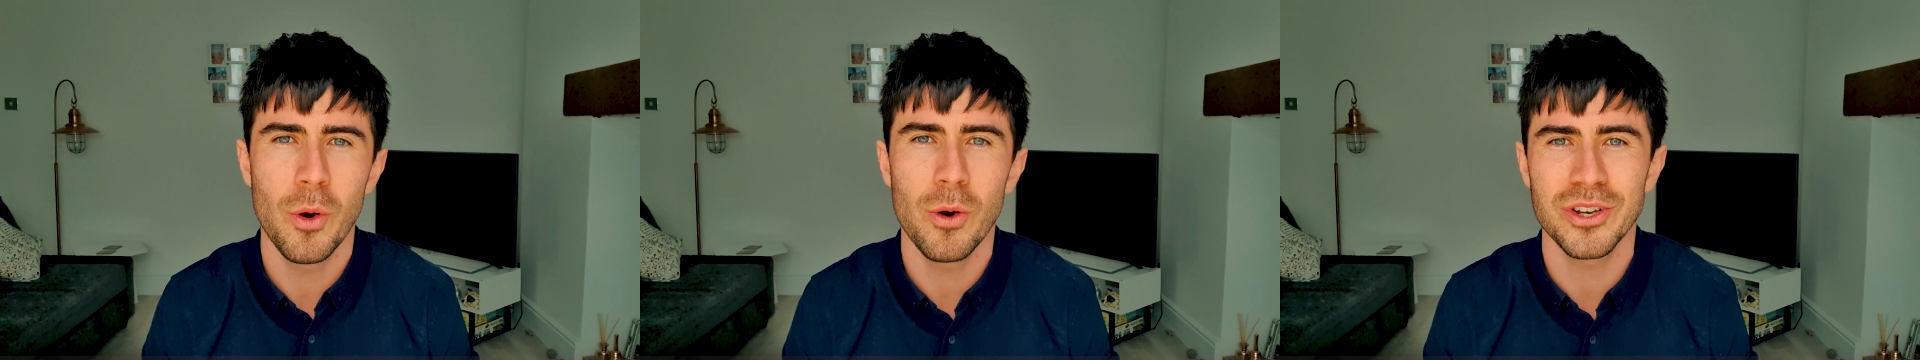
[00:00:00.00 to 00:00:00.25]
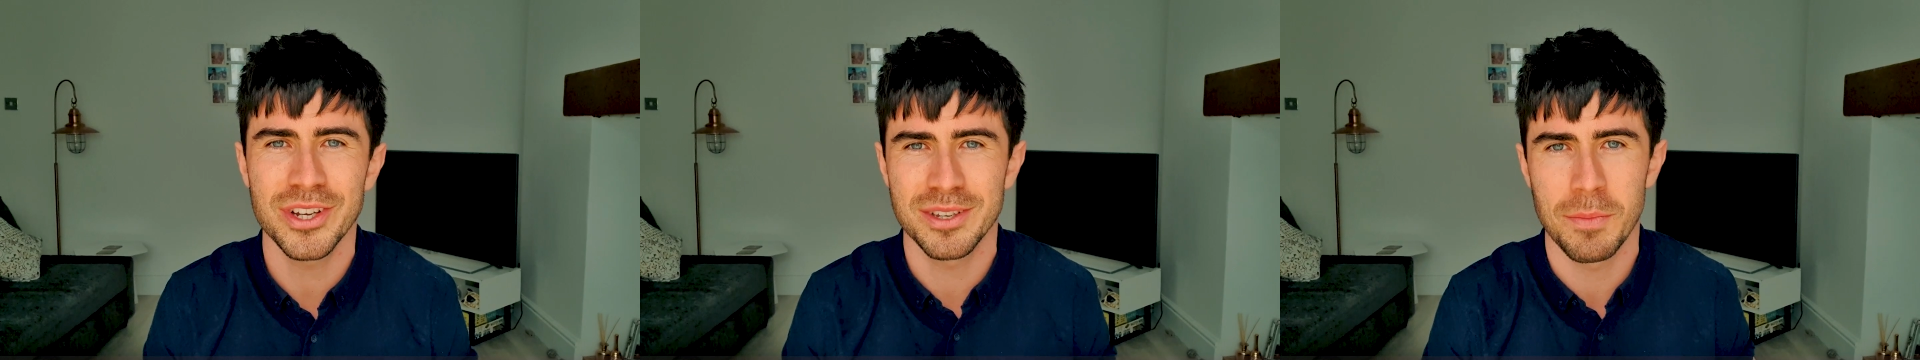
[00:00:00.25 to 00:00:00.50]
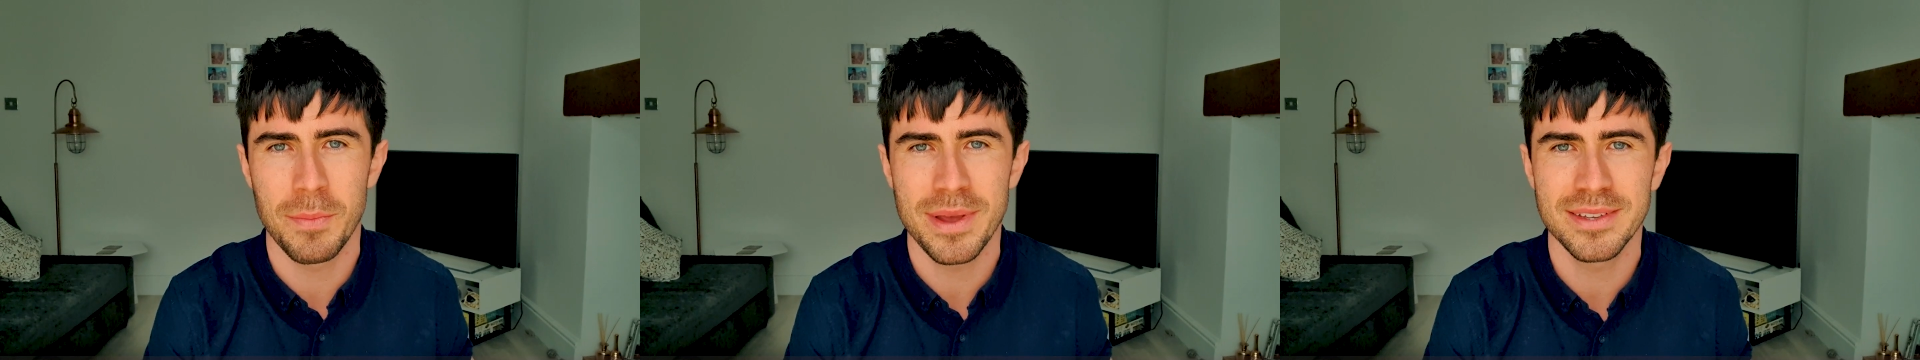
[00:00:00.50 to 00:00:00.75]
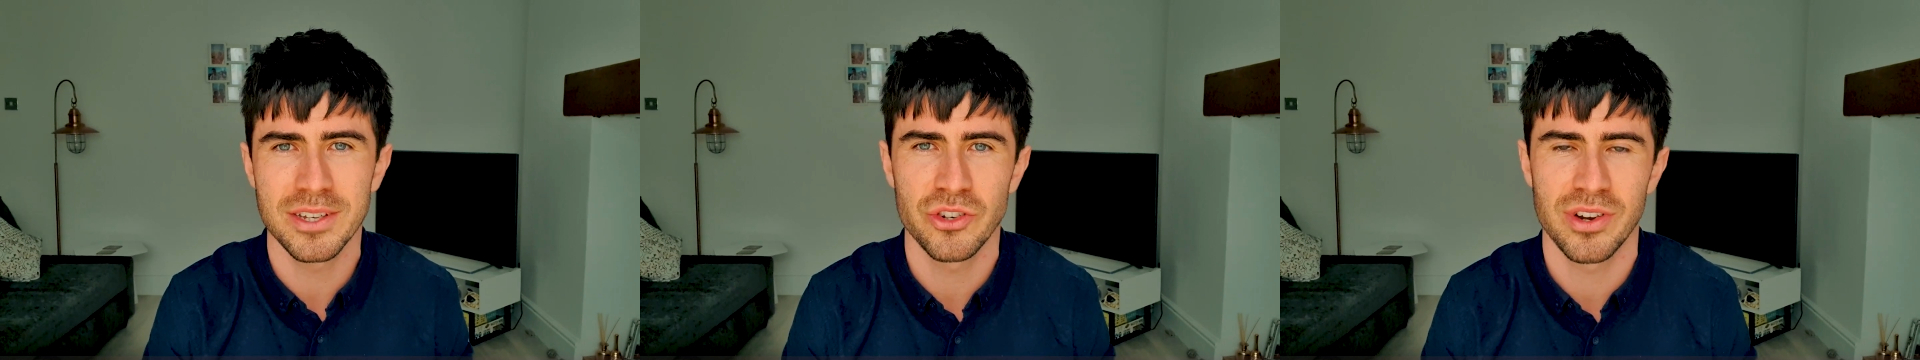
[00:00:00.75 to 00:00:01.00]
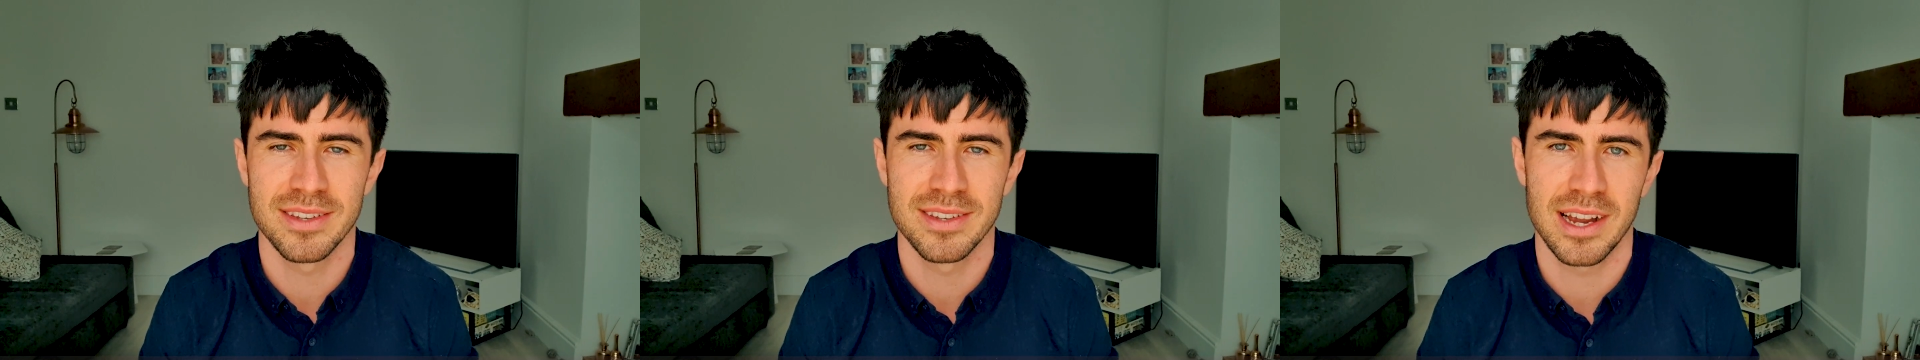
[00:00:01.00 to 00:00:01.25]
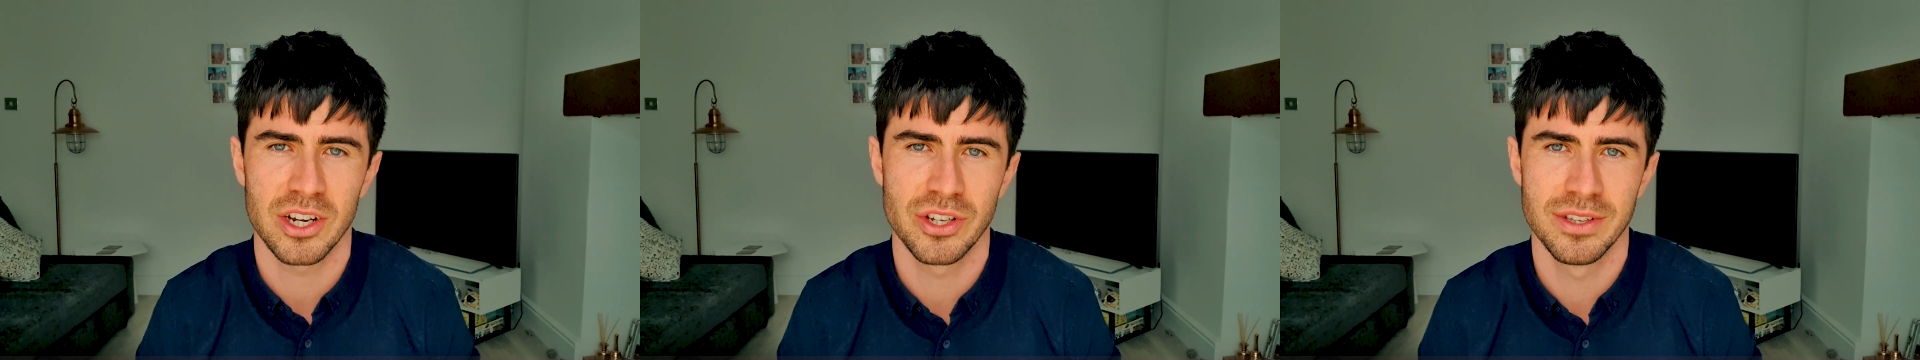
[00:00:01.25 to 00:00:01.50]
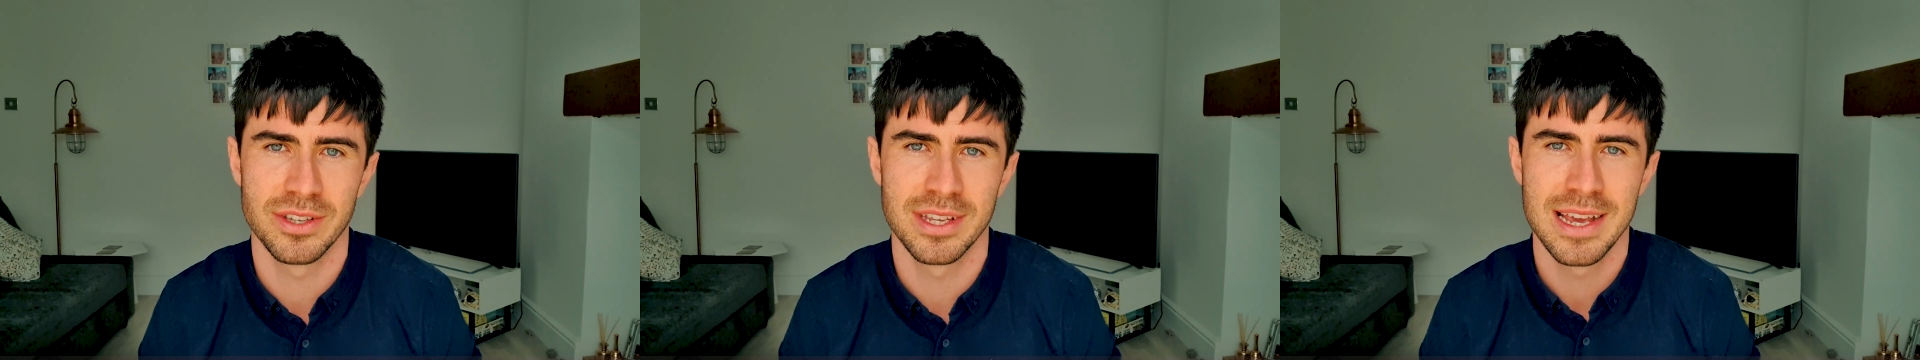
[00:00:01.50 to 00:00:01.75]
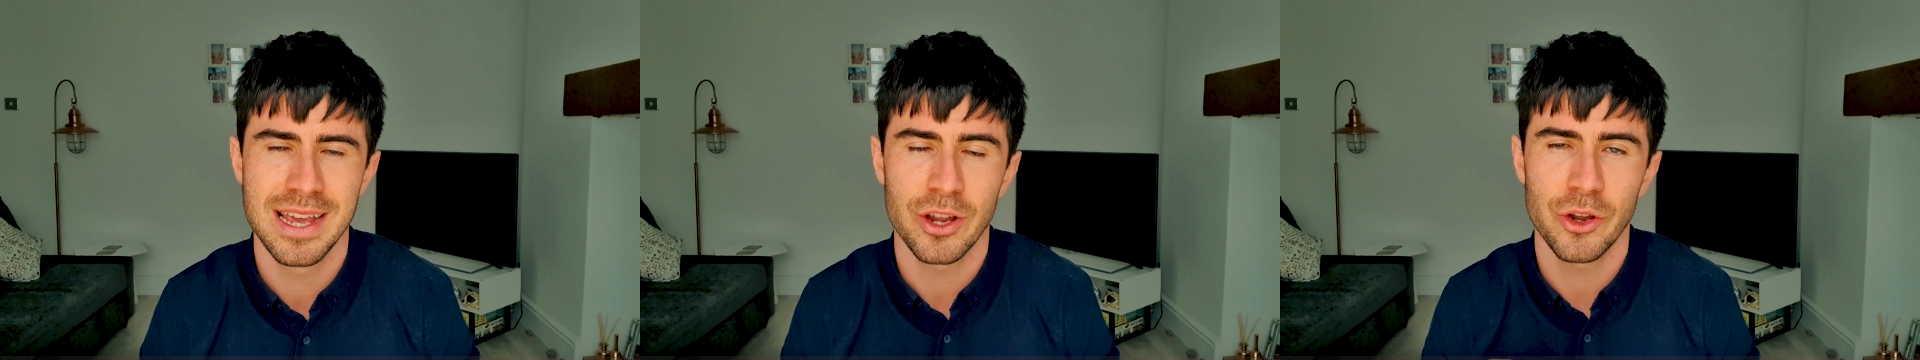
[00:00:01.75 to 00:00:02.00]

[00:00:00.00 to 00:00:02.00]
mortgages and business transactions